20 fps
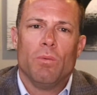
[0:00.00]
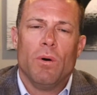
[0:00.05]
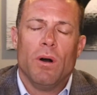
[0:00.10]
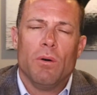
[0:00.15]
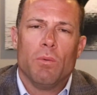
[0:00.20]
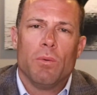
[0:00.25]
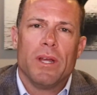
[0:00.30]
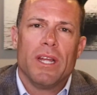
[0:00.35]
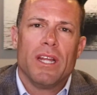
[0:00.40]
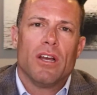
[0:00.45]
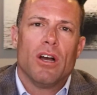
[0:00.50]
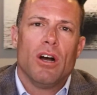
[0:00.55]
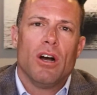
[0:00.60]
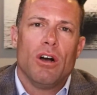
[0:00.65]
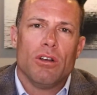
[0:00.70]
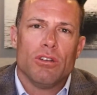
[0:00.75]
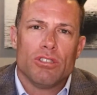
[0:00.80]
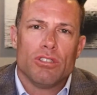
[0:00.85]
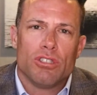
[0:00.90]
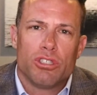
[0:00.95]
what we
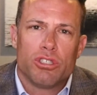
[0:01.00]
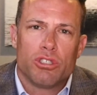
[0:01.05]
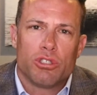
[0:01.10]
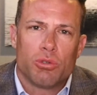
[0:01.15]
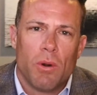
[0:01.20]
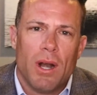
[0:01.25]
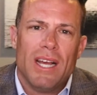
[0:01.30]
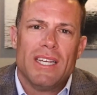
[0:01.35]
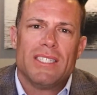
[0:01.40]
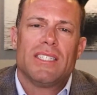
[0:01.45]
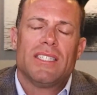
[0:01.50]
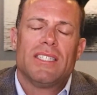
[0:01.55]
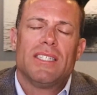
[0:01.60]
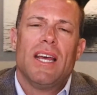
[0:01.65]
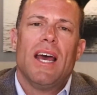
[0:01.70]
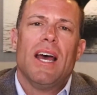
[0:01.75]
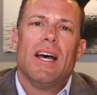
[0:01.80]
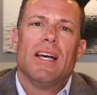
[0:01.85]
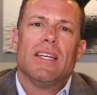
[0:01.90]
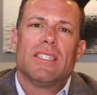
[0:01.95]
call stress
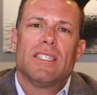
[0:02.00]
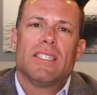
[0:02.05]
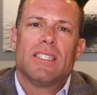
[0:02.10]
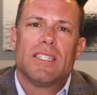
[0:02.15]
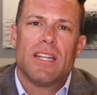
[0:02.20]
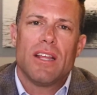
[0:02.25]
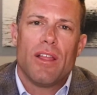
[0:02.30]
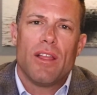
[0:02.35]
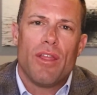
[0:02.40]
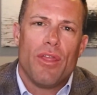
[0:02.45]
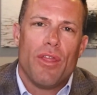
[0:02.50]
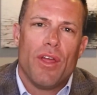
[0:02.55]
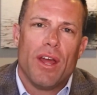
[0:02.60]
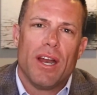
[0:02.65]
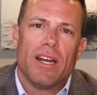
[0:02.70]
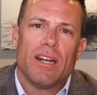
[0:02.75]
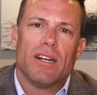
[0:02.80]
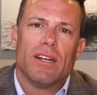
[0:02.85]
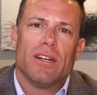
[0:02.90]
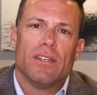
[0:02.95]
test
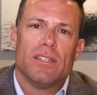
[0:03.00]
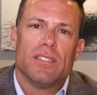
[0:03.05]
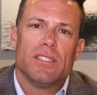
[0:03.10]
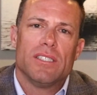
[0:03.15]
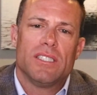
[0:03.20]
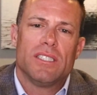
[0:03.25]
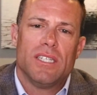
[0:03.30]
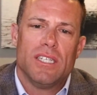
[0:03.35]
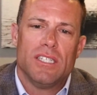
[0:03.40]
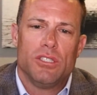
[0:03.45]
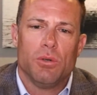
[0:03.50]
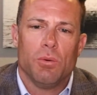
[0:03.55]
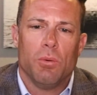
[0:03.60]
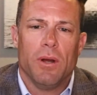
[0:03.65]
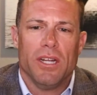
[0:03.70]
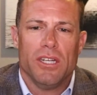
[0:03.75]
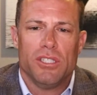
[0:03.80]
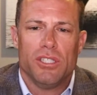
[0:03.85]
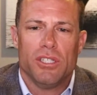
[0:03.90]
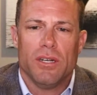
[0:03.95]
their
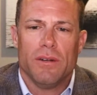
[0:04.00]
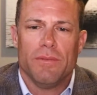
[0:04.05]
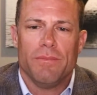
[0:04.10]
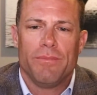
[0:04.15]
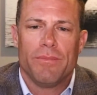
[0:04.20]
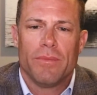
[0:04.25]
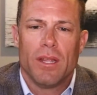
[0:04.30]
situation